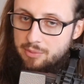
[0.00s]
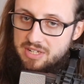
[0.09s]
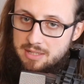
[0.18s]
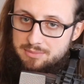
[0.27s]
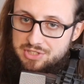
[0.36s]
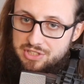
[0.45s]
when it
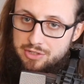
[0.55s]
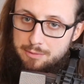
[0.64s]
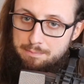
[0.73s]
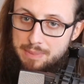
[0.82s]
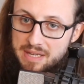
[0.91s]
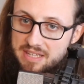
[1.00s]
comes to your
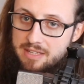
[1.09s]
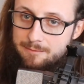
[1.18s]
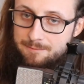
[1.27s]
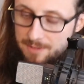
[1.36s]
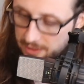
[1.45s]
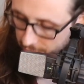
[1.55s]
picking
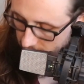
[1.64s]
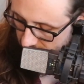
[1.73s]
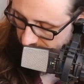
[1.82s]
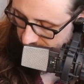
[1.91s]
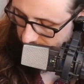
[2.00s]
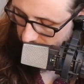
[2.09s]

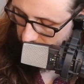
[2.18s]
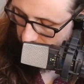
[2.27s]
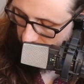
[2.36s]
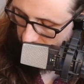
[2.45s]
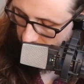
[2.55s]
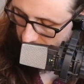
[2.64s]
fingers,
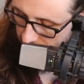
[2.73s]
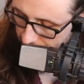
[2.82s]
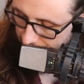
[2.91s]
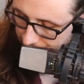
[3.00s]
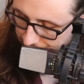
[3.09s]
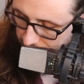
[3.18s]

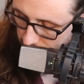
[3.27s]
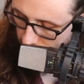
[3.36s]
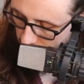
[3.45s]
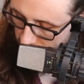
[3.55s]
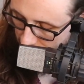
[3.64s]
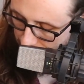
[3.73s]

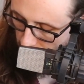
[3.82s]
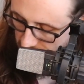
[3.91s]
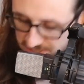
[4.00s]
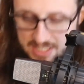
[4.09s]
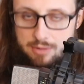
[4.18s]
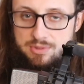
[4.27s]
the
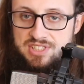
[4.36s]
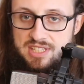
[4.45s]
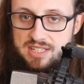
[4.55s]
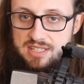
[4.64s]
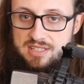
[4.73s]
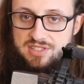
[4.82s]
first thing I would
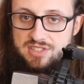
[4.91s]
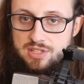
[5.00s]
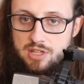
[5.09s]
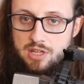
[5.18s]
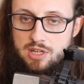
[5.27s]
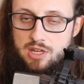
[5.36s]
say is
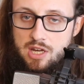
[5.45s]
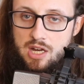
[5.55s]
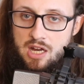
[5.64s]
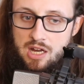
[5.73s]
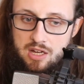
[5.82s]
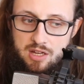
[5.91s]

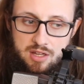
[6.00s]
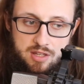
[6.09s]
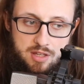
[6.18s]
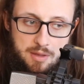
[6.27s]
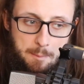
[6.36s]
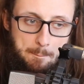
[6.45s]

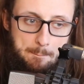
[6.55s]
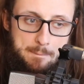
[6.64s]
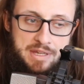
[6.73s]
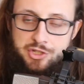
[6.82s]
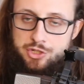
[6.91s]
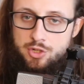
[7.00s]

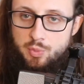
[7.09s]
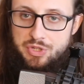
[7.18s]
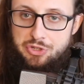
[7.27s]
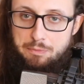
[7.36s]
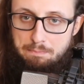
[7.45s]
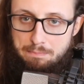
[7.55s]
make sure when
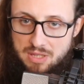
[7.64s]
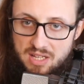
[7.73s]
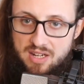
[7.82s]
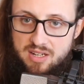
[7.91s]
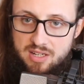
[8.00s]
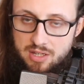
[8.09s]
you
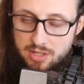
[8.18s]
pluck,